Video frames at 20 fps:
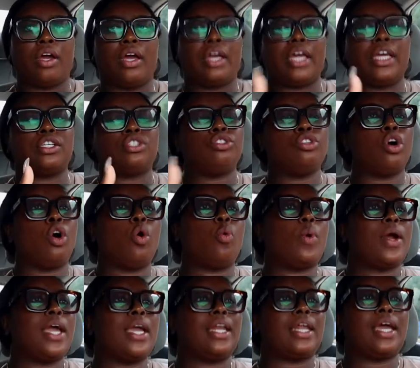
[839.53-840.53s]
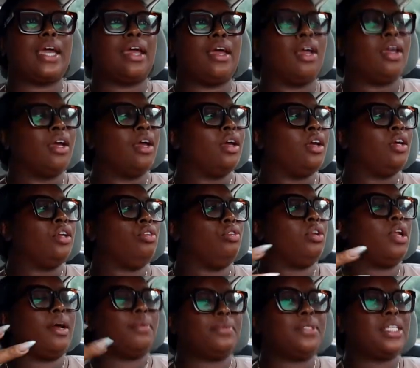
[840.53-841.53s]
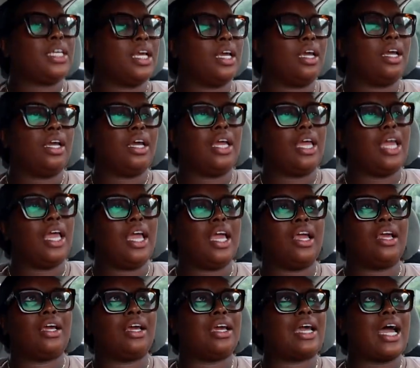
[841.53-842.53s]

it's no way that, you know what I'm saying?